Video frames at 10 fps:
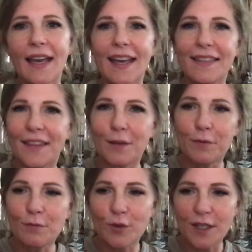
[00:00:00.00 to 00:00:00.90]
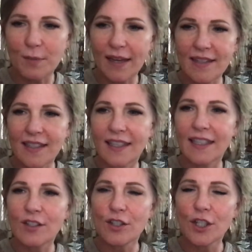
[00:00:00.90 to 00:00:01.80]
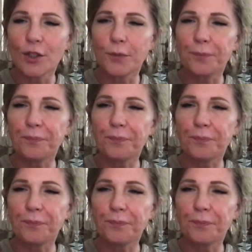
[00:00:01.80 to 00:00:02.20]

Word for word: and them from trespassing against you.